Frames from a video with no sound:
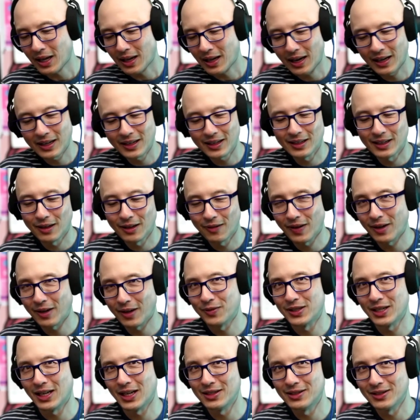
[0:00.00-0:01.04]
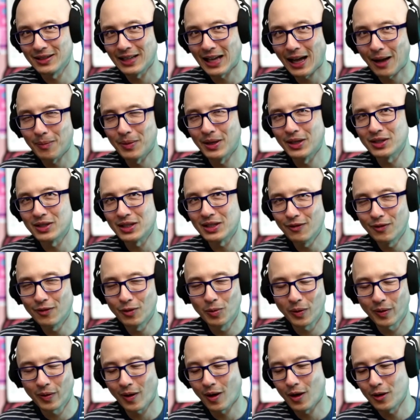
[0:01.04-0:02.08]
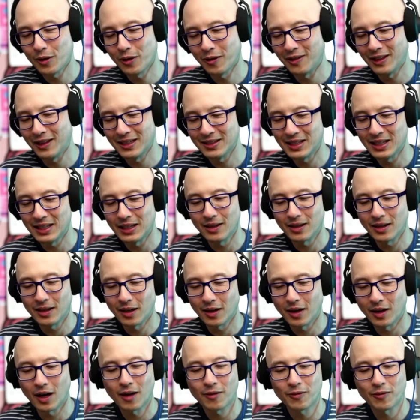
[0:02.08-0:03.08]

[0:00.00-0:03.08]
out I didn't love advertising that much, even with all the things he had